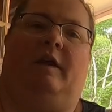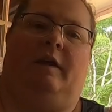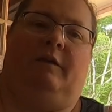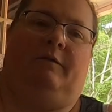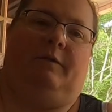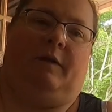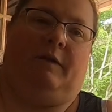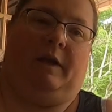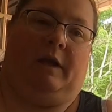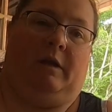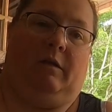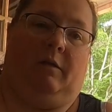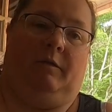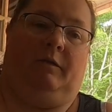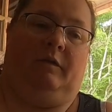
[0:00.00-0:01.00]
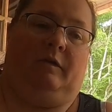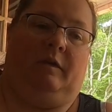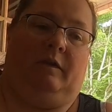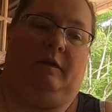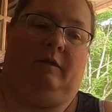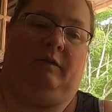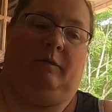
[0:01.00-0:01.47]
that are very close to
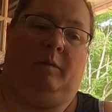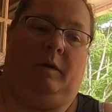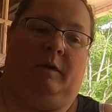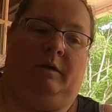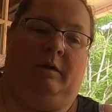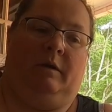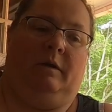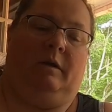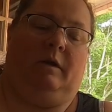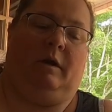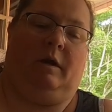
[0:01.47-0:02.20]
this one.